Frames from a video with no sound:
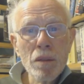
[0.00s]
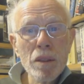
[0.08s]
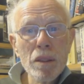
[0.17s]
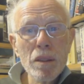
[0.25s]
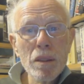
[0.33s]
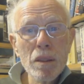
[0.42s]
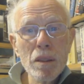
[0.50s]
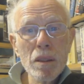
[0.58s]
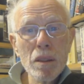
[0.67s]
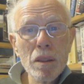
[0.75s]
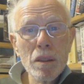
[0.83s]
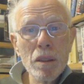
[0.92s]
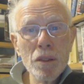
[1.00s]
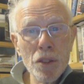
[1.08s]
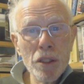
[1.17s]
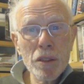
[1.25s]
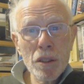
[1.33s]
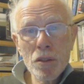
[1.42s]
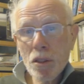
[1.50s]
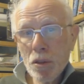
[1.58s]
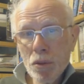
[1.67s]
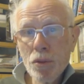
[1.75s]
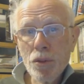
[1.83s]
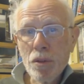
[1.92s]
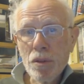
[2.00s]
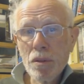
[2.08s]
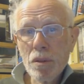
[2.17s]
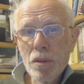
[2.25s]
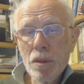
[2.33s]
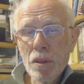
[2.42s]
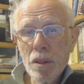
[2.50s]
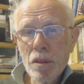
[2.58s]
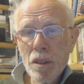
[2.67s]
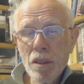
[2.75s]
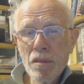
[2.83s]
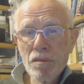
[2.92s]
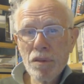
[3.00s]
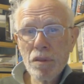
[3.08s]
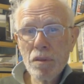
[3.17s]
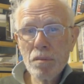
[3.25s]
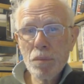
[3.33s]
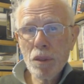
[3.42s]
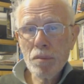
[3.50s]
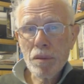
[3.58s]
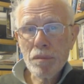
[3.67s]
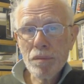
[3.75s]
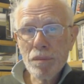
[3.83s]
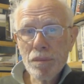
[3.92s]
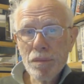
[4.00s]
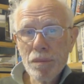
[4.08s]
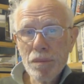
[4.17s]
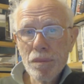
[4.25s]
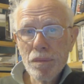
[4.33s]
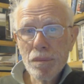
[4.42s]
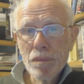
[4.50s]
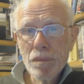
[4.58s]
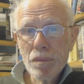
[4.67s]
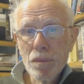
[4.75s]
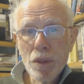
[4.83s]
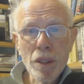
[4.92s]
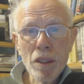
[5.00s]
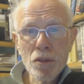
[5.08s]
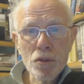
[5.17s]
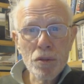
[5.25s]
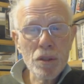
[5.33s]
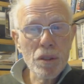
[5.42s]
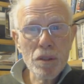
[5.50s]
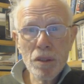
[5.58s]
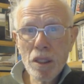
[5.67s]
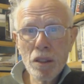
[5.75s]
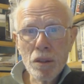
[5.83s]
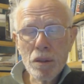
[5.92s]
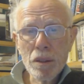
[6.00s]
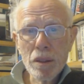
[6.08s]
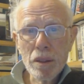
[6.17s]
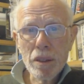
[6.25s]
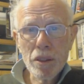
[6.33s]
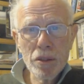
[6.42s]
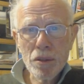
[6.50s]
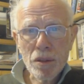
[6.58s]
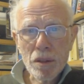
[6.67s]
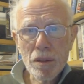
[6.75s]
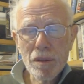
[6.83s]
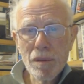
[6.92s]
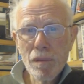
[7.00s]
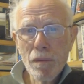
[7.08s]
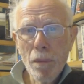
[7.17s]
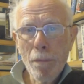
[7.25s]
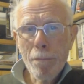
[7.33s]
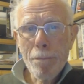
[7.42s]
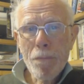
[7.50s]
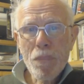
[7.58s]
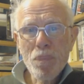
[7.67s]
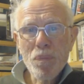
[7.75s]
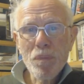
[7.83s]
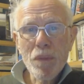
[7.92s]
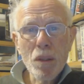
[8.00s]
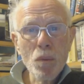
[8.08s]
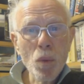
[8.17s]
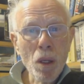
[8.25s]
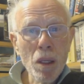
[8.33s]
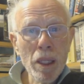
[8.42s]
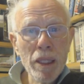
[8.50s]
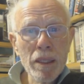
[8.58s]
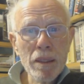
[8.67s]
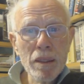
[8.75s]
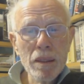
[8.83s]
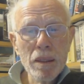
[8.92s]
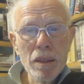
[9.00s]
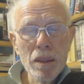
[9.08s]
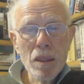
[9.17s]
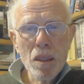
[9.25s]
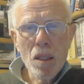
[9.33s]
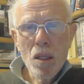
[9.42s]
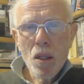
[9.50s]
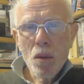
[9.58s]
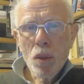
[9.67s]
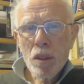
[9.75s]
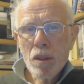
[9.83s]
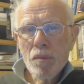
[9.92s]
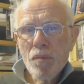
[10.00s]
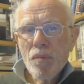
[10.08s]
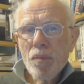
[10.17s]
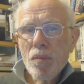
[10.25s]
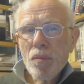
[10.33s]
Now, is it a solution to the Dartford problem? Well, the answer is no, it isn't. Why? Well,